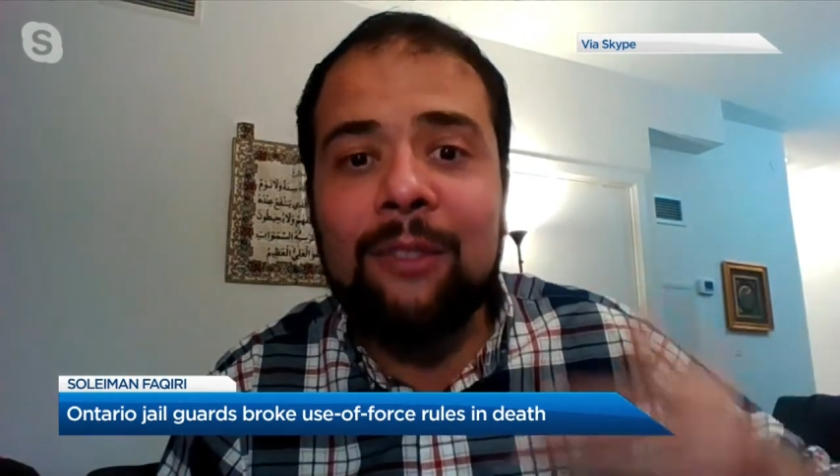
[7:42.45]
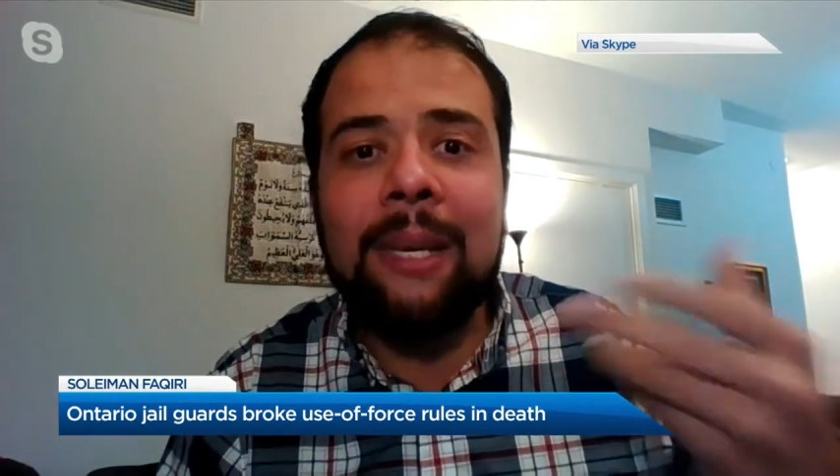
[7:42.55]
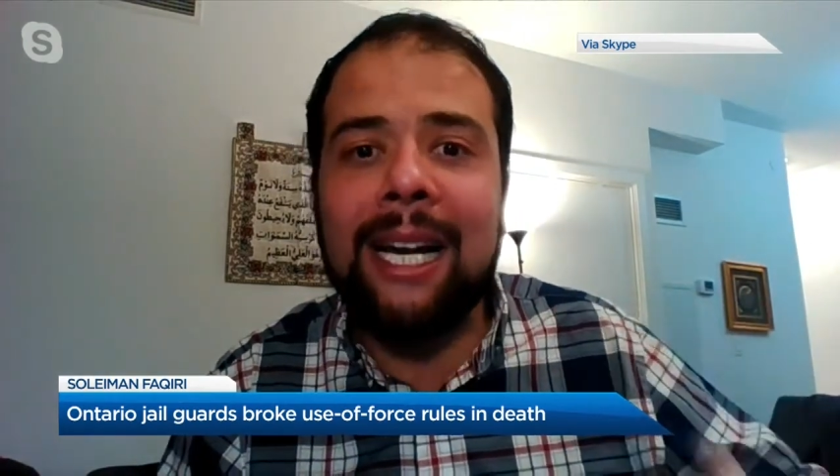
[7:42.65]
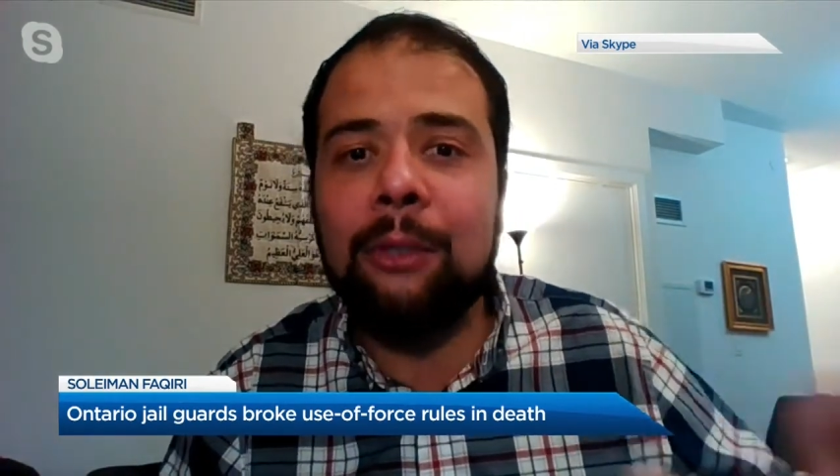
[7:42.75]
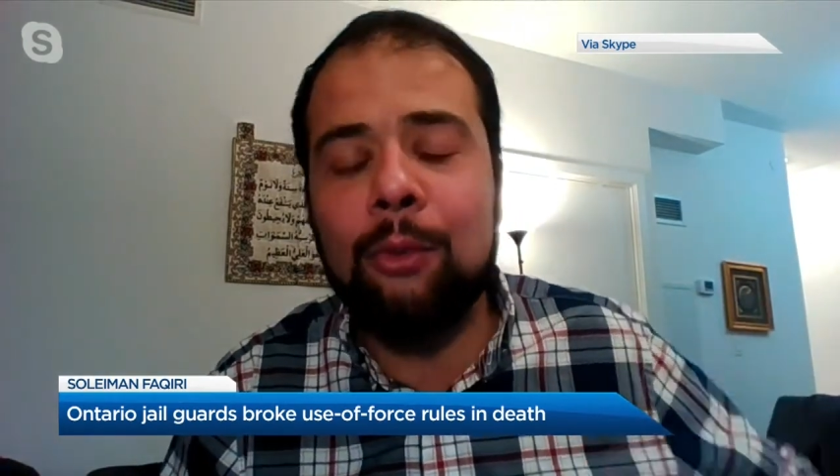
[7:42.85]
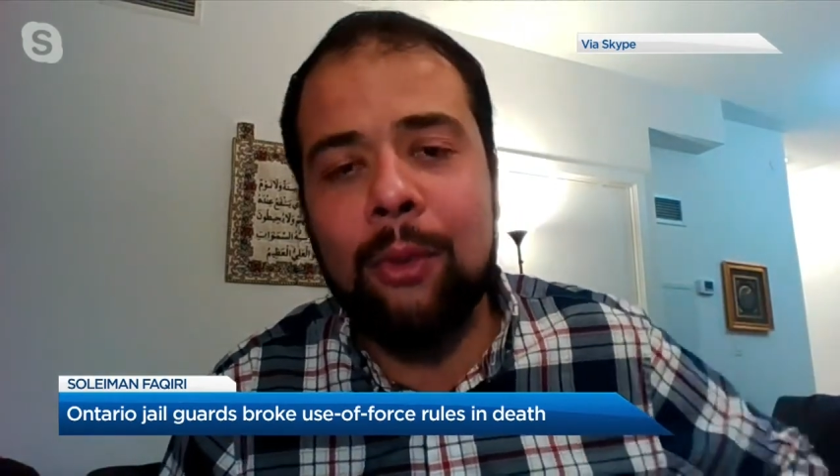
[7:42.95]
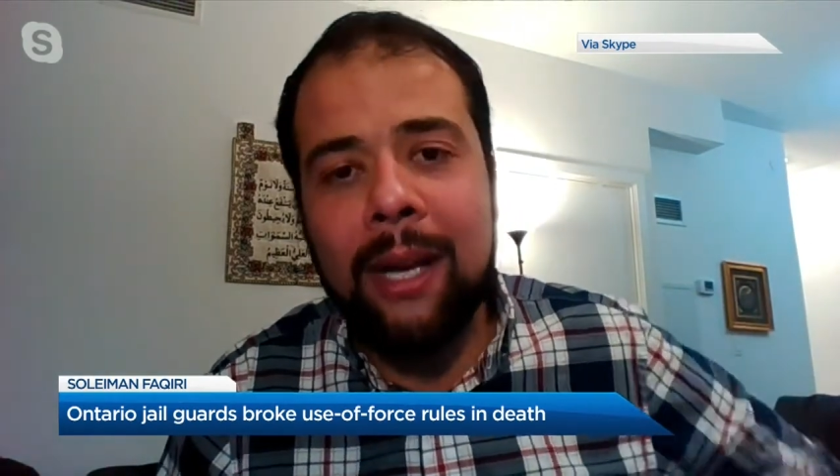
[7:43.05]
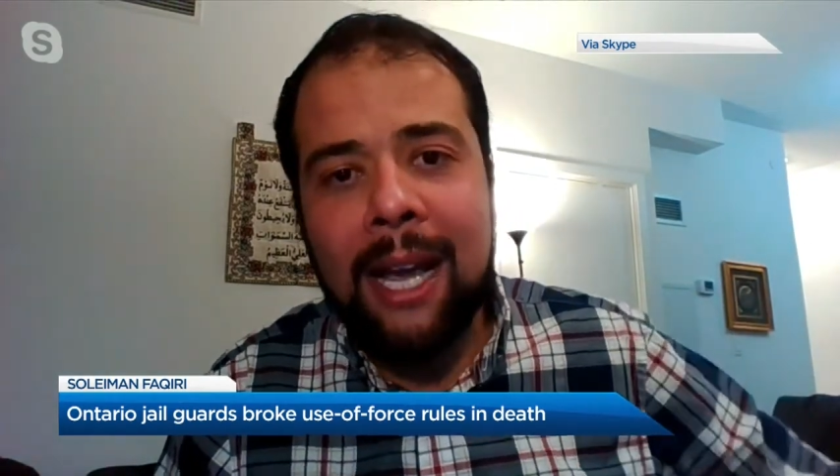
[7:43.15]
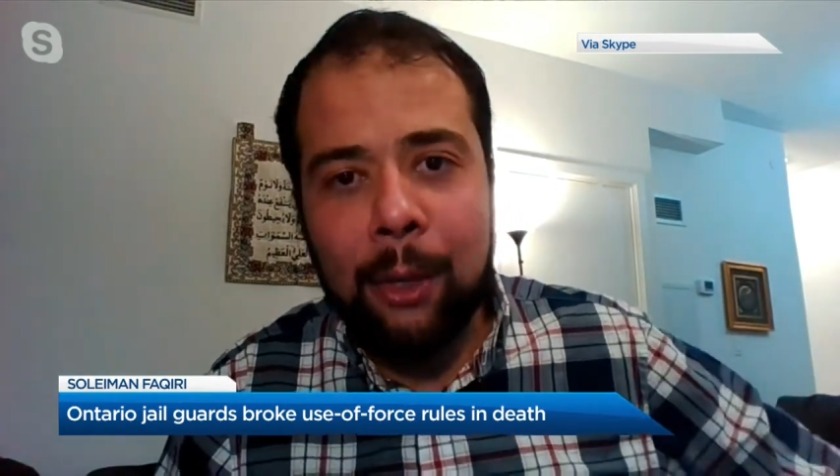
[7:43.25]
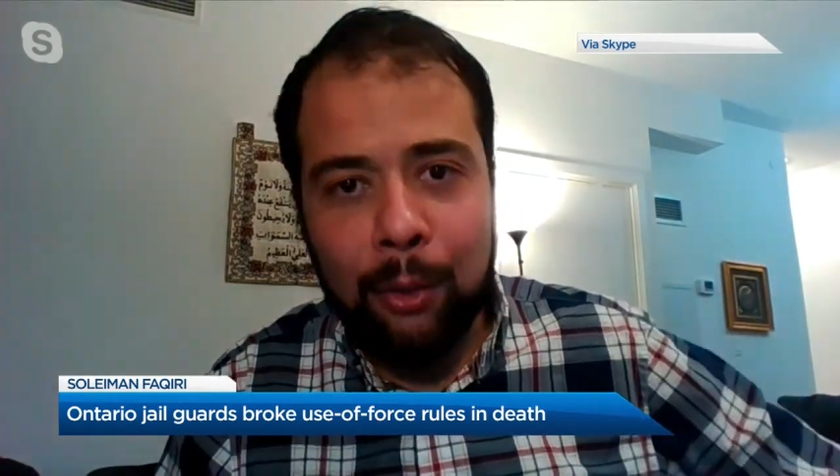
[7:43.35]
be held to
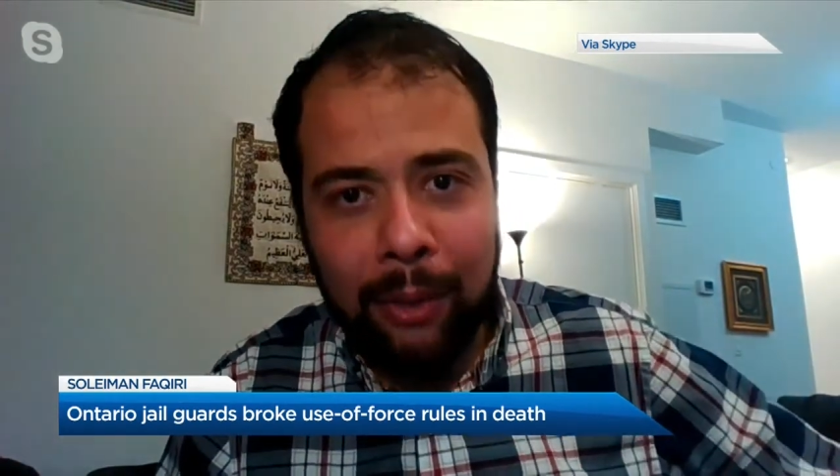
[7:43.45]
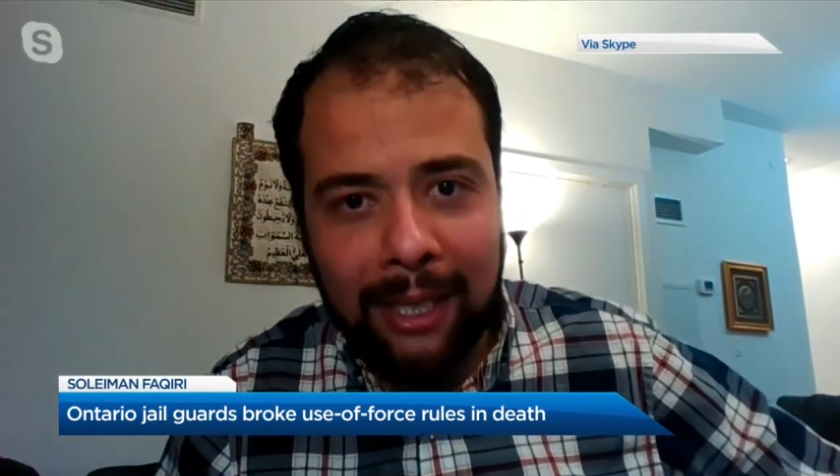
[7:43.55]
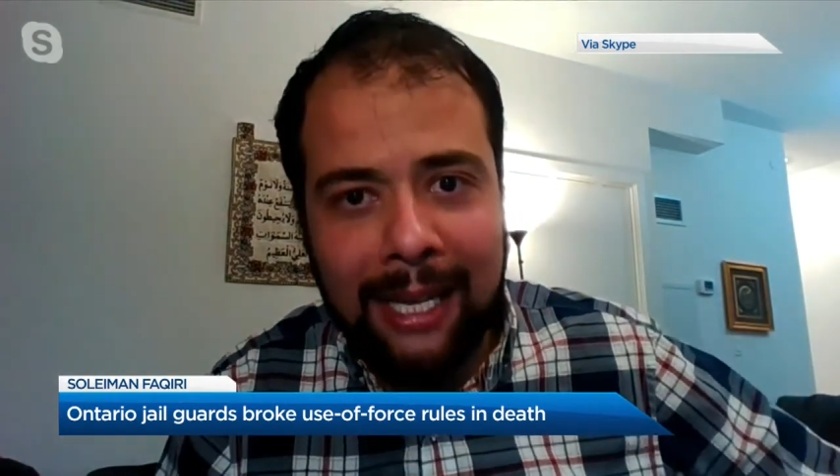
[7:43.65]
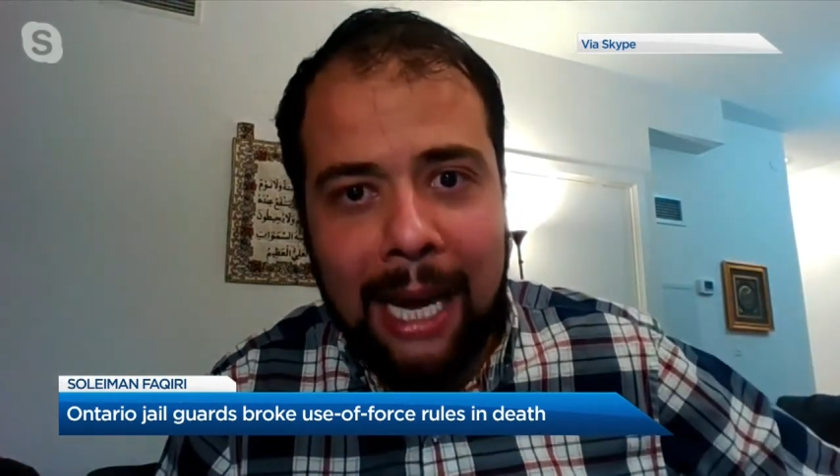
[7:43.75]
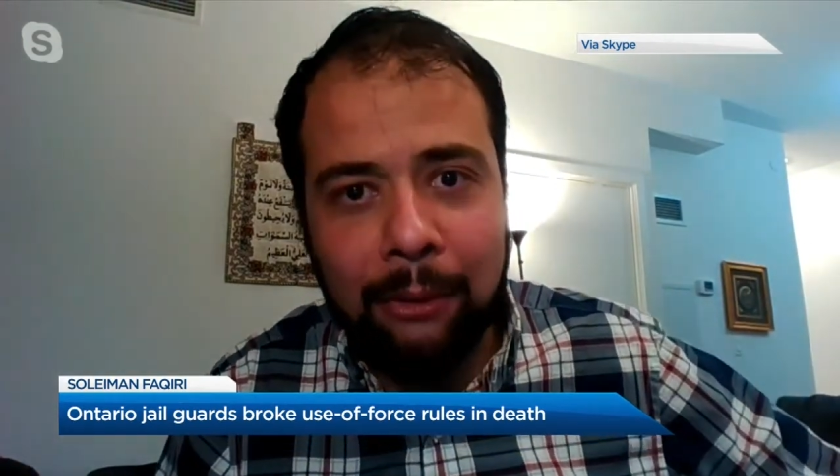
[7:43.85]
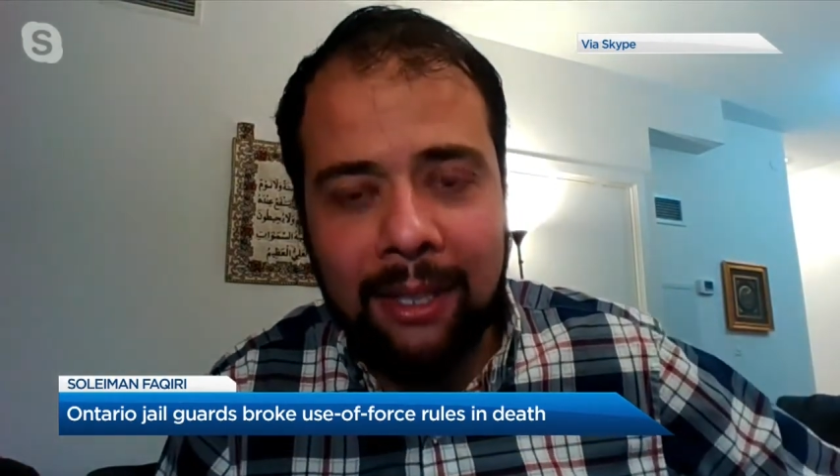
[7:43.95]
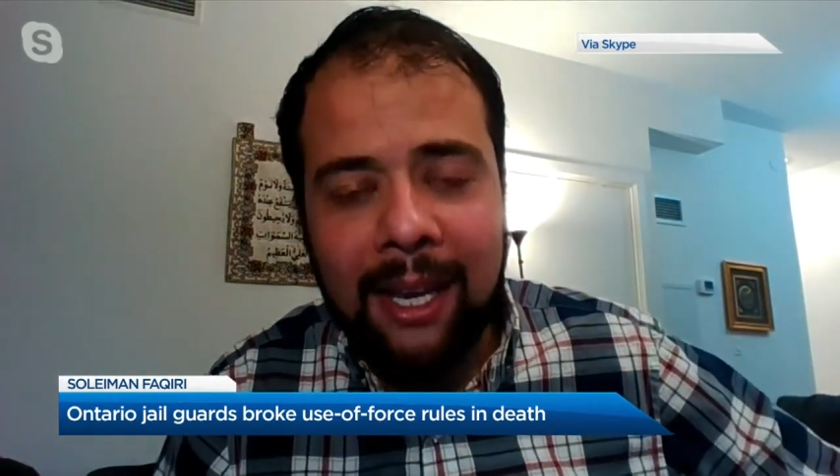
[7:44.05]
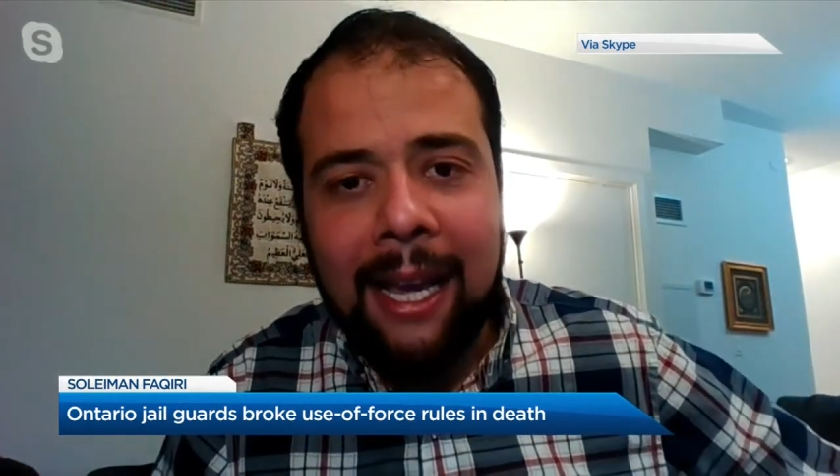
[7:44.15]
an account.